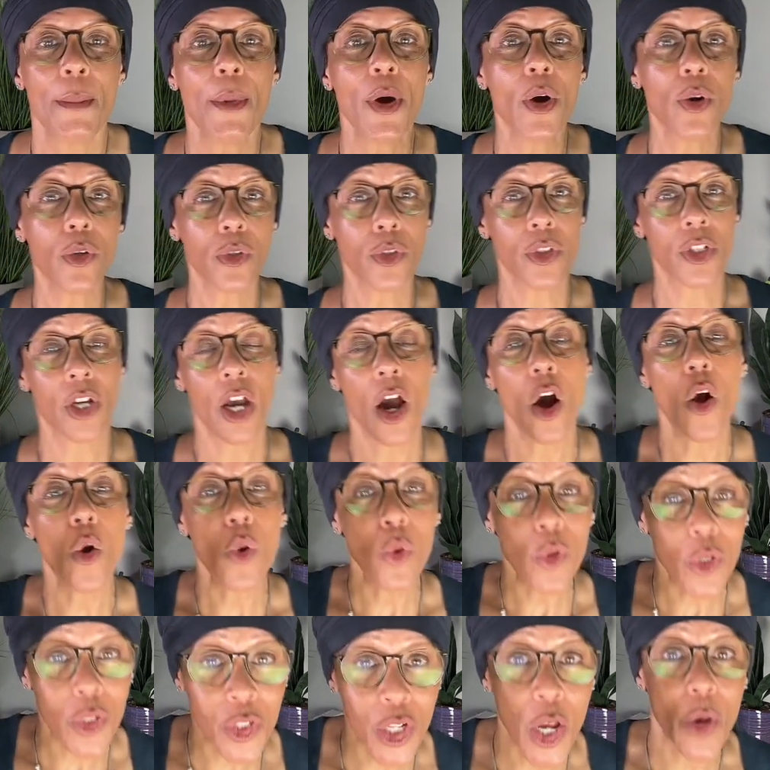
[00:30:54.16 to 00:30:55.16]
I'm
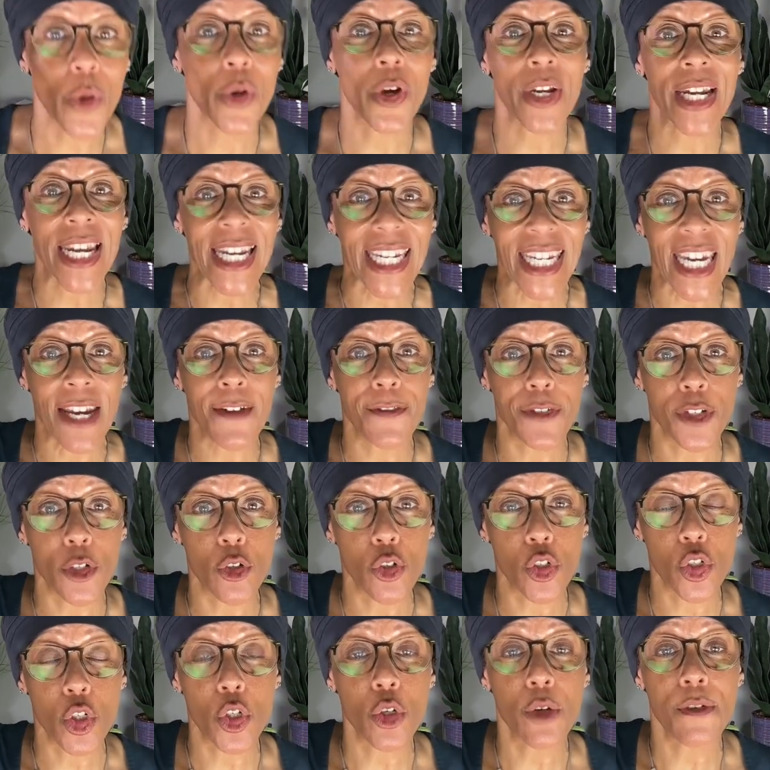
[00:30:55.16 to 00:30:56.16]
also going to give
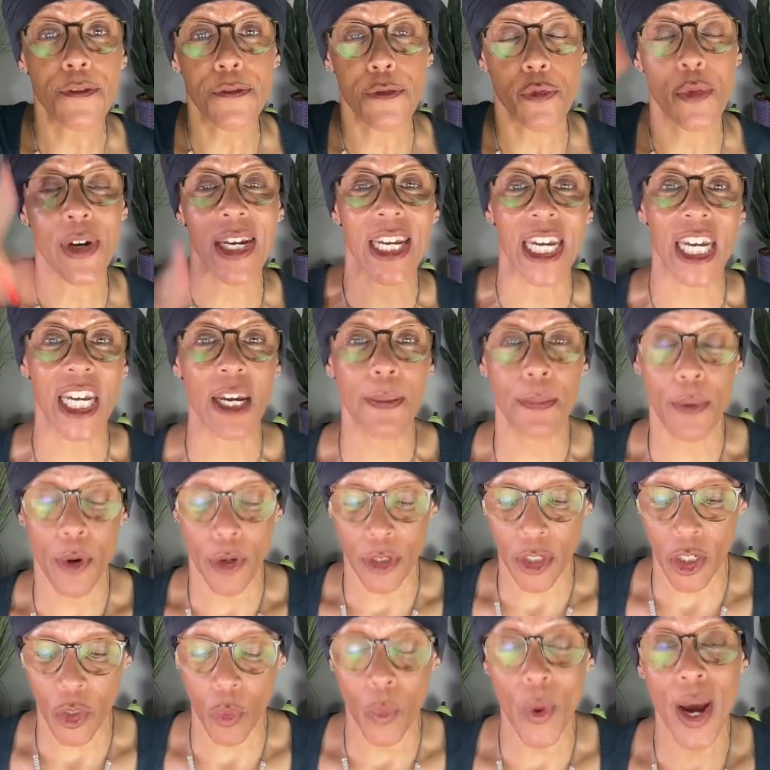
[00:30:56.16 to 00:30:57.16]
you 2 free
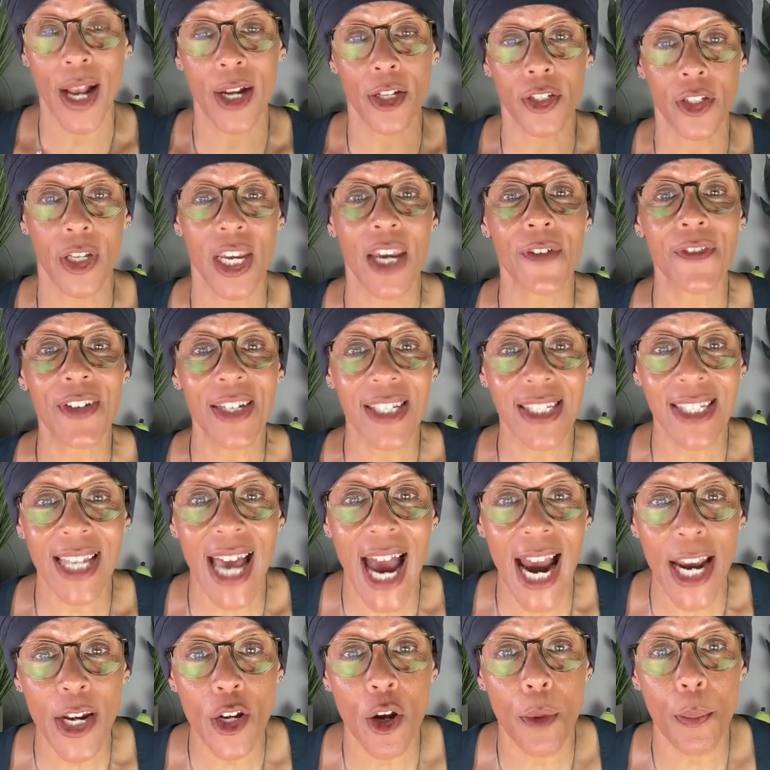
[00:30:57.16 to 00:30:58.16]
ebooks as well. So if you
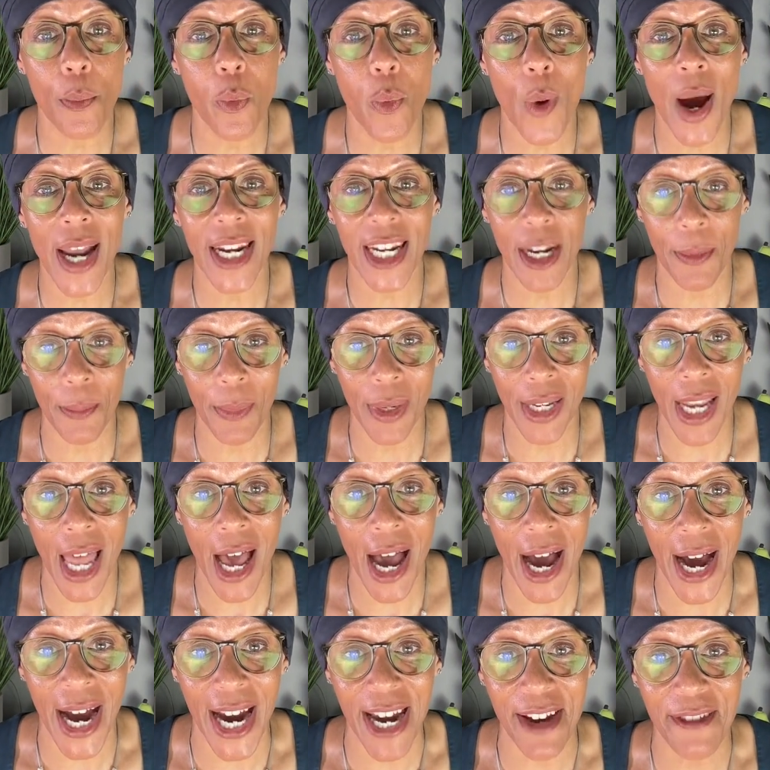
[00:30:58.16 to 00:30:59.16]
sign up while I'm
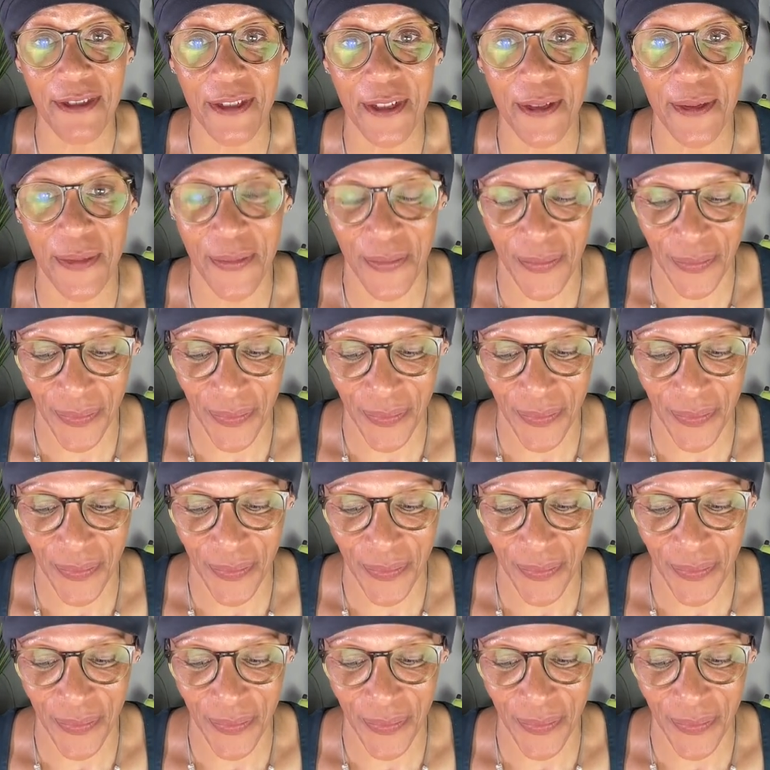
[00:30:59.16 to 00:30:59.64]
live,